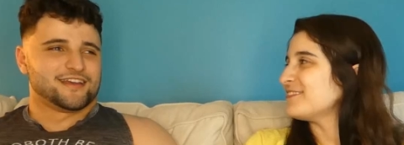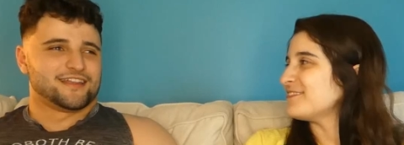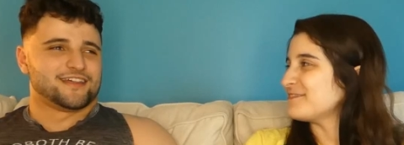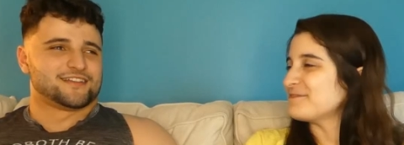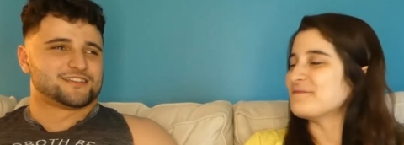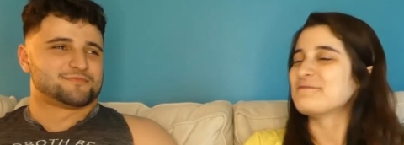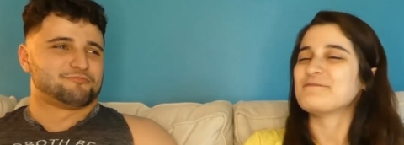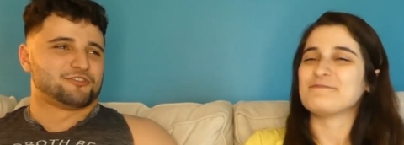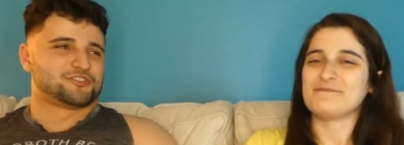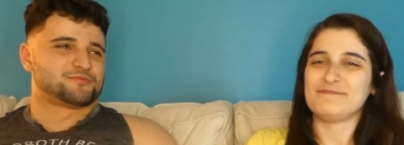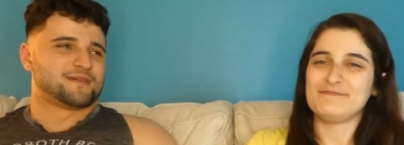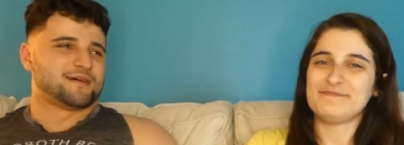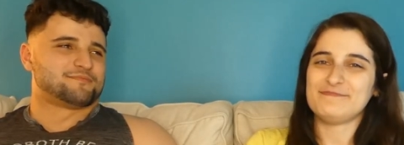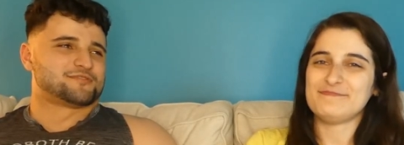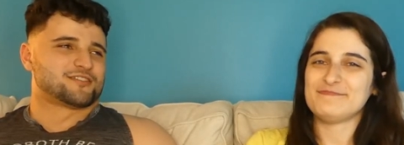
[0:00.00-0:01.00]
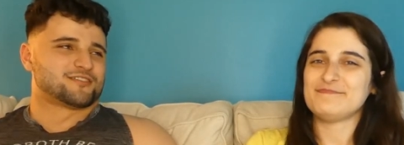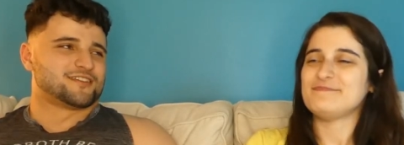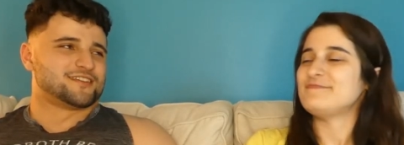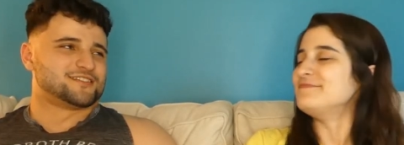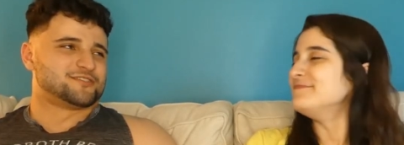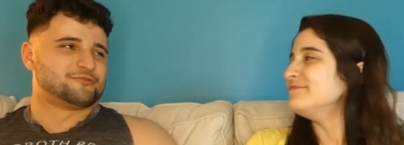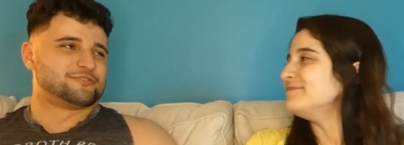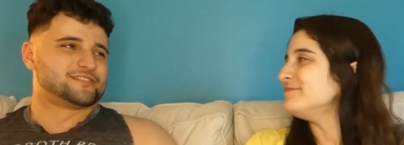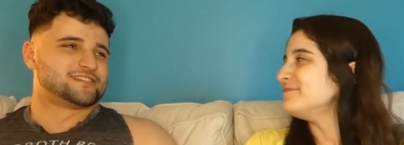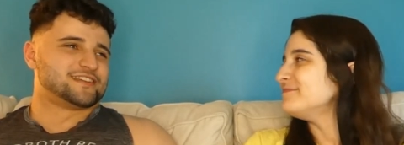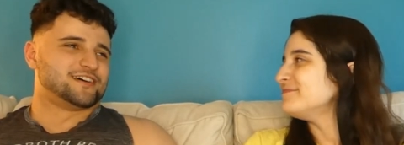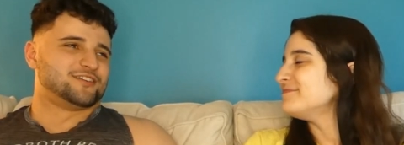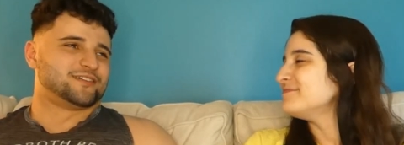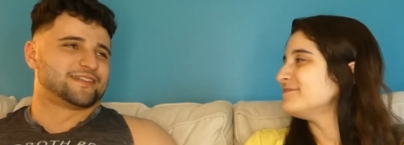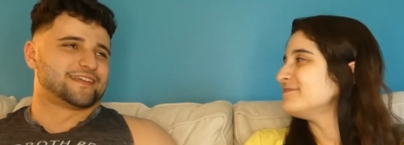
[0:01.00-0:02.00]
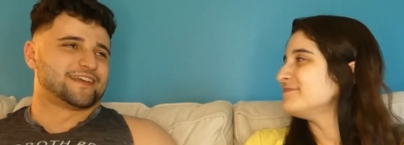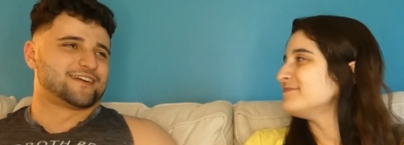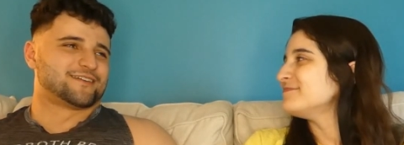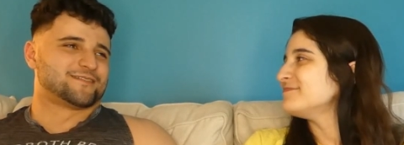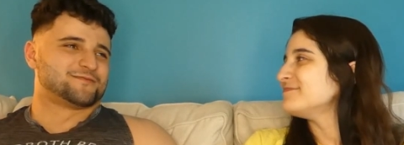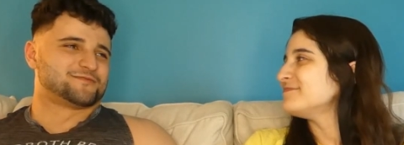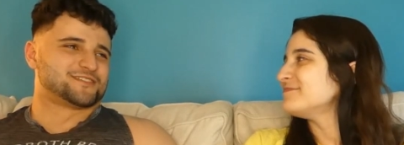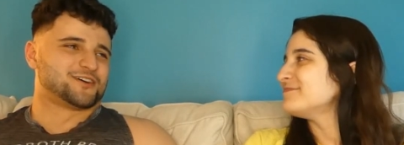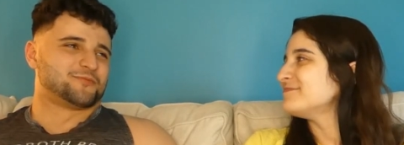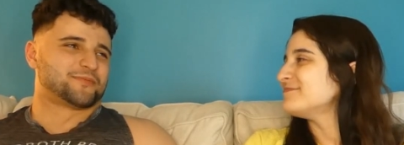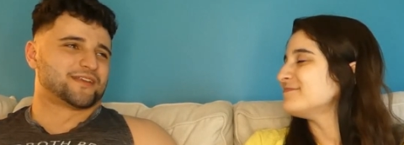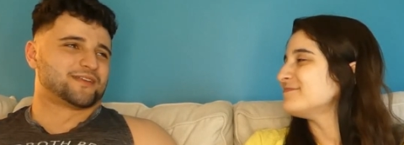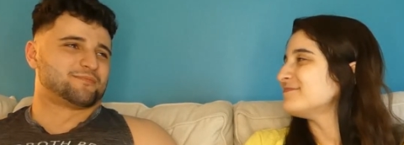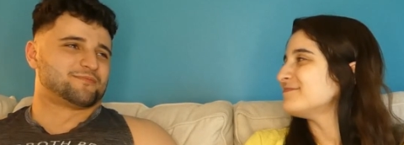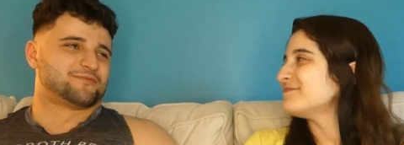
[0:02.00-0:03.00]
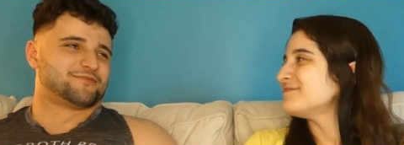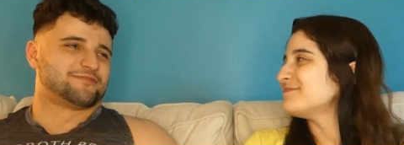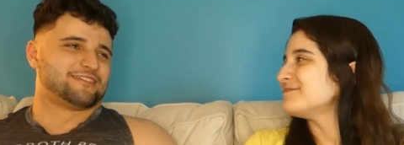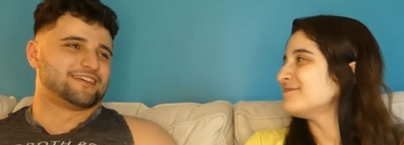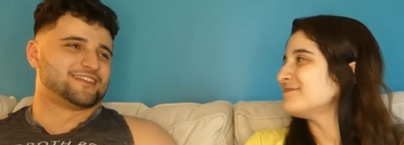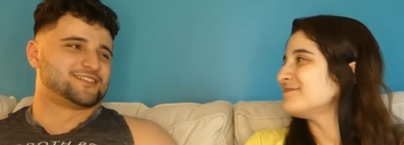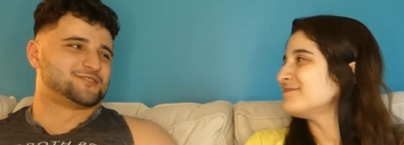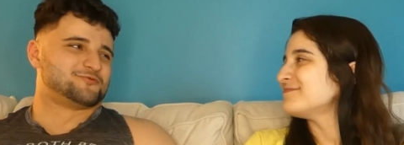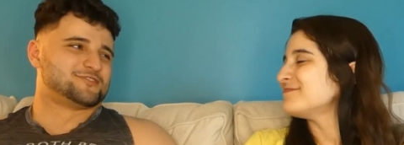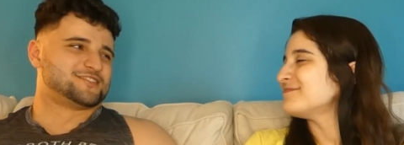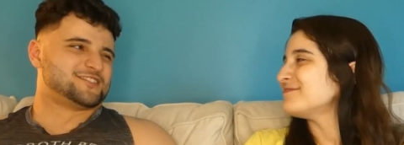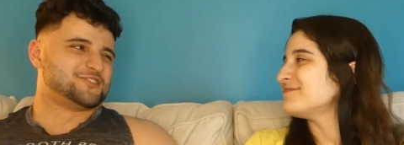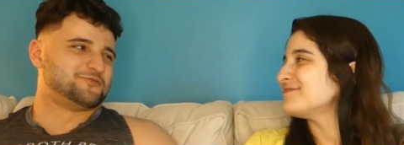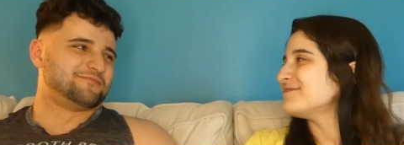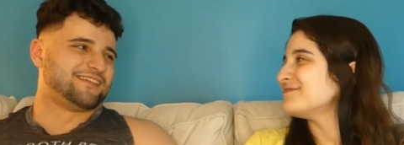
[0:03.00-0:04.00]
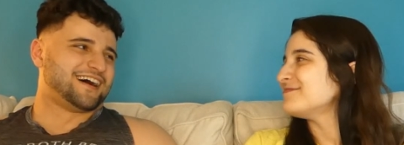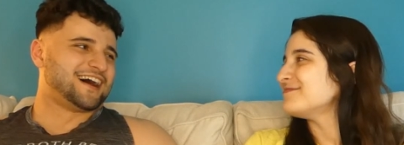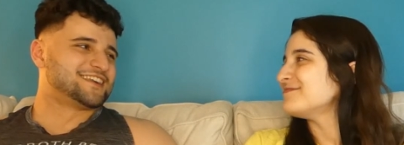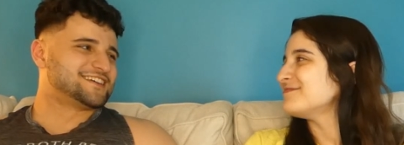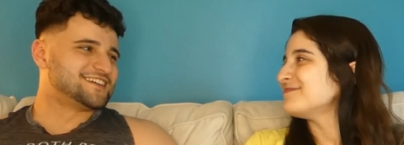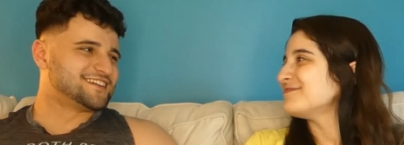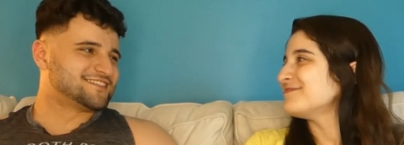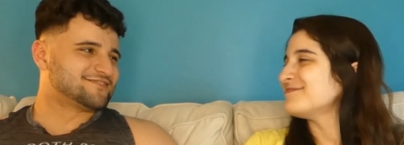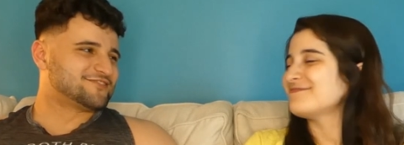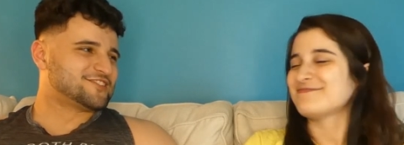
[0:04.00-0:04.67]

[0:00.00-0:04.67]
Speaker 1: And then SpongeBob turned into a snail, and Gary was helping him fit into his new body and